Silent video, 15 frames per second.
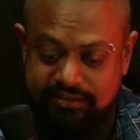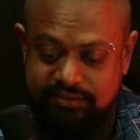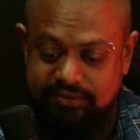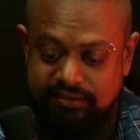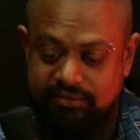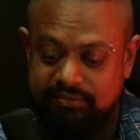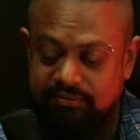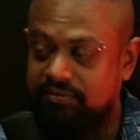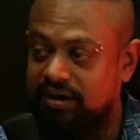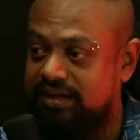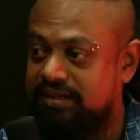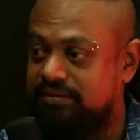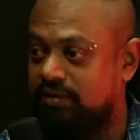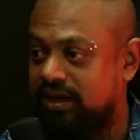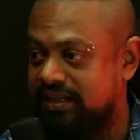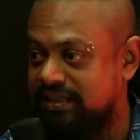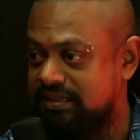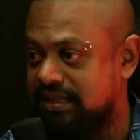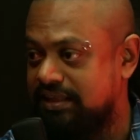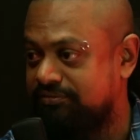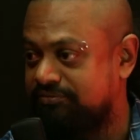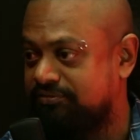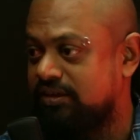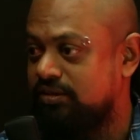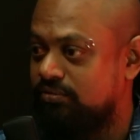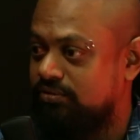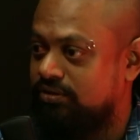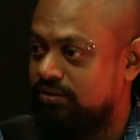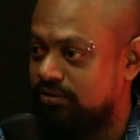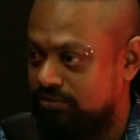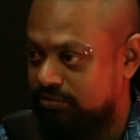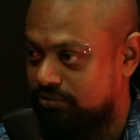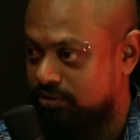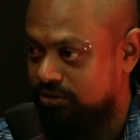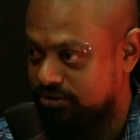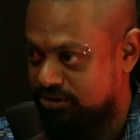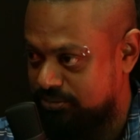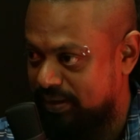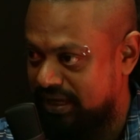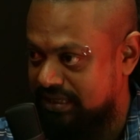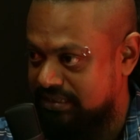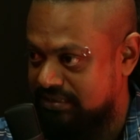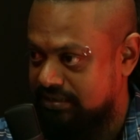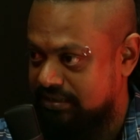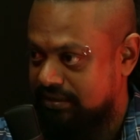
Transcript: yeah. What what is left for you to do? Go to space? Nothing.